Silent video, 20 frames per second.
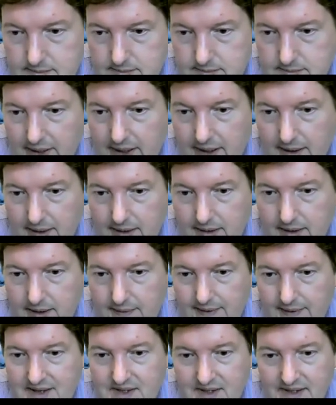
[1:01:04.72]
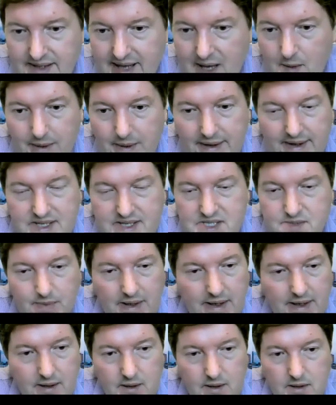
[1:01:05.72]
But at the end of the day, we're going to
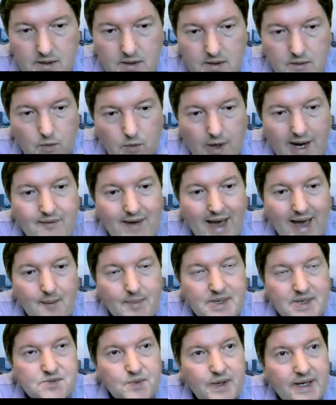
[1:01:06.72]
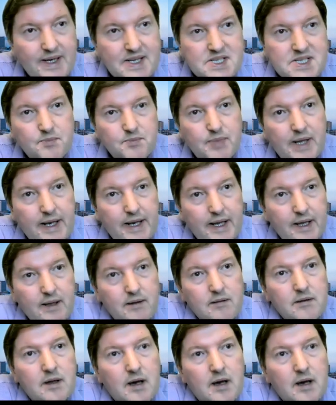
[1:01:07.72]
split. Whatever happens, we're going to split it.